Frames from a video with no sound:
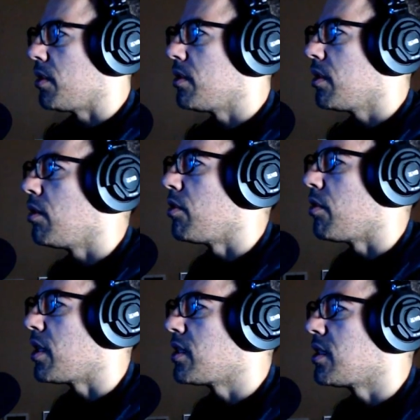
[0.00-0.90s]
Oh no, that's
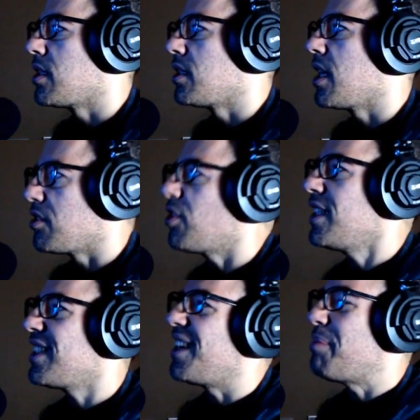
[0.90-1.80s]
the 10. Darn it.
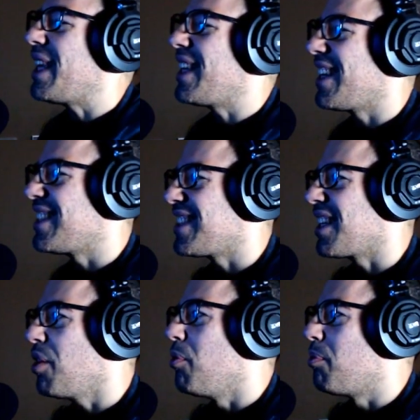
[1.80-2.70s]
Oh man, I was like,
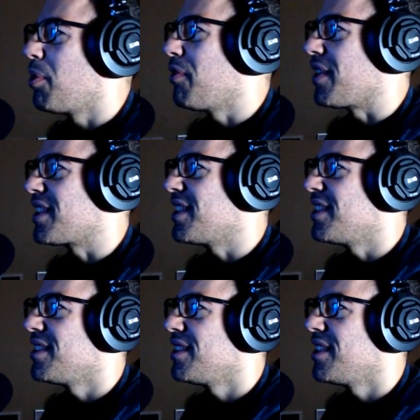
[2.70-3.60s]
oh, perfect.
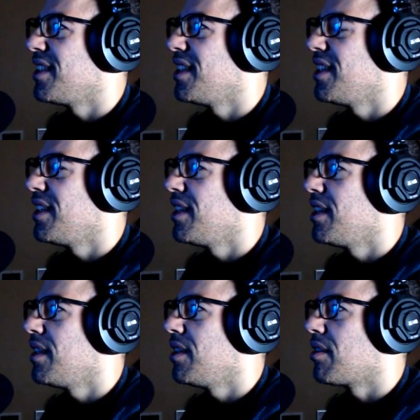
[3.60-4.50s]

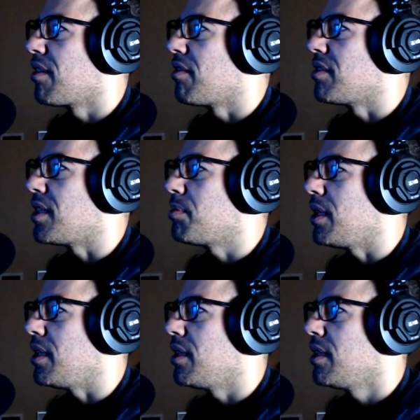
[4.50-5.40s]
Covers HP
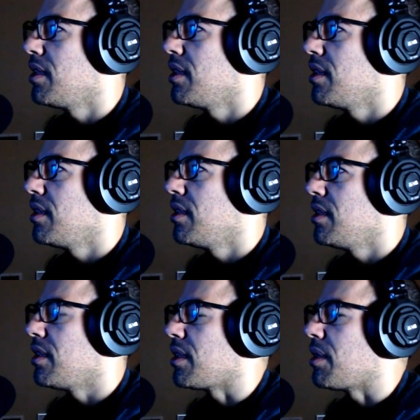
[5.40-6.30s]

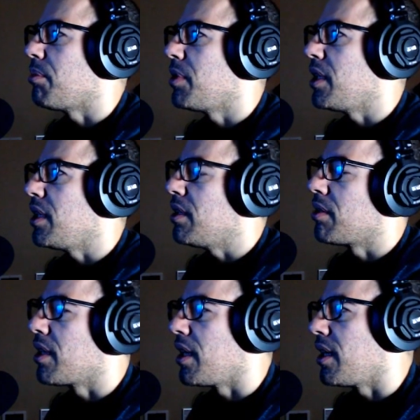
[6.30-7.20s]
and MP. Okay,
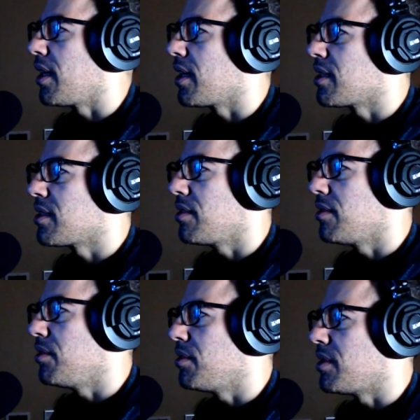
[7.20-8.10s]
I guess I'll use that one.